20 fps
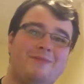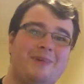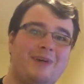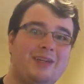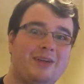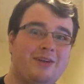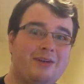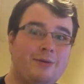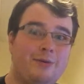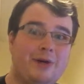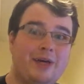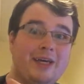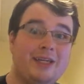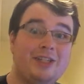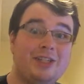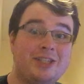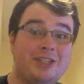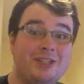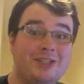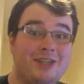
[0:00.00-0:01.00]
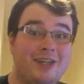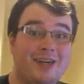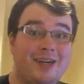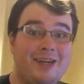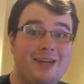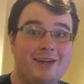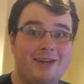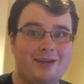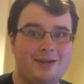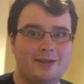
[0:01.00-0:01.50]
I don't know why I gestured at
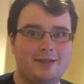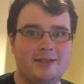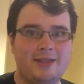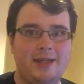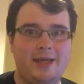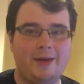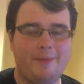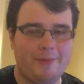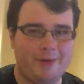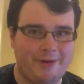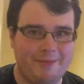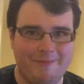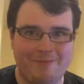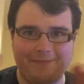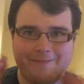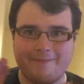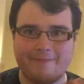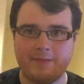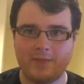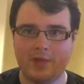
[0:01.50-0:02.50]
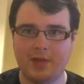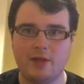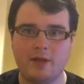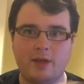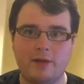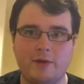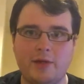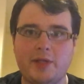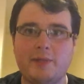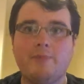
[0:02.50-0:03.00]
it, you can't see it, but
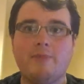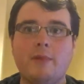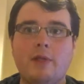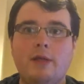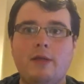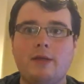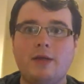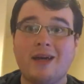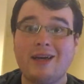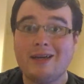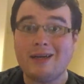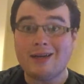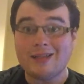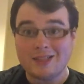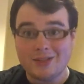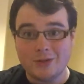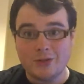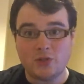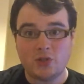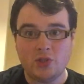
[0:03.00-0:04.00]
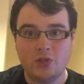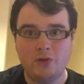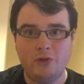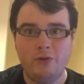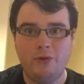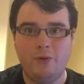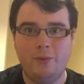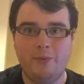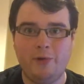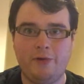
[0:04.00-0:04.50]
anyway. I saw
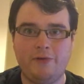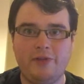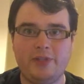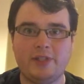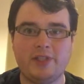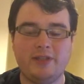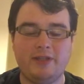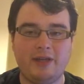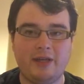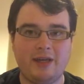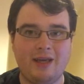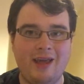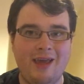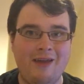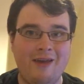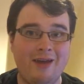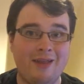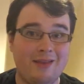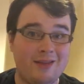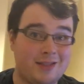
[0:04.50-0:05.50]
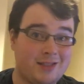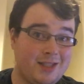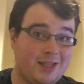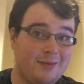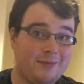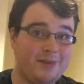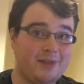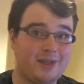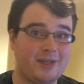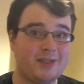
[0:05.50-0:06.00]
two movies today at the
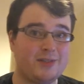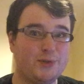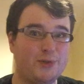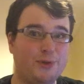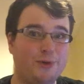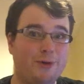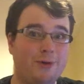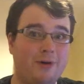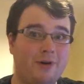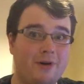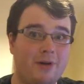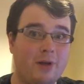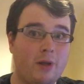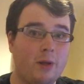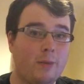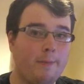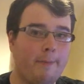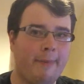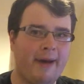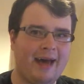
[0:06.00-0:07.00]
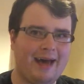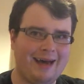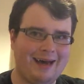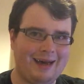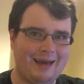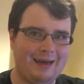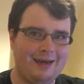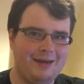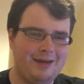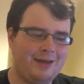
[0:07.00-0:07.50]
cinema. I saw
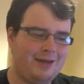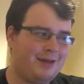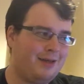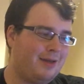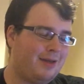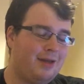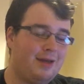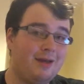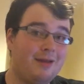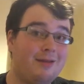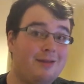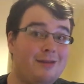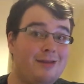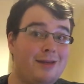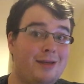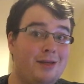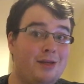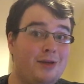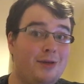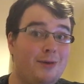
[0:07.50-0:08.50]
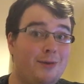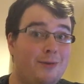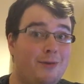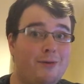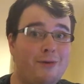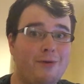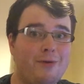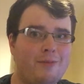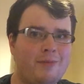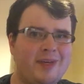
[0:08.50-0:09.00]
Pan, the
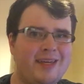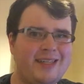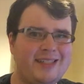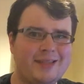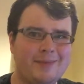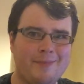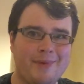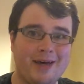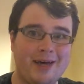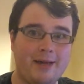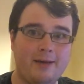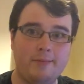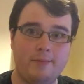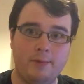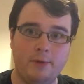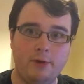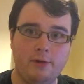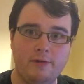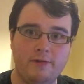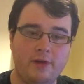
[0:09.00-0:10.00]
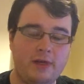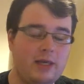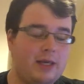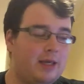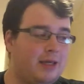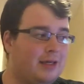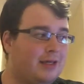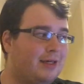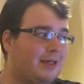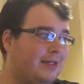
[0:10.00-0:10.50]
new Peter Pan
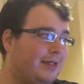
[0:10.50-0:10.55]
movie,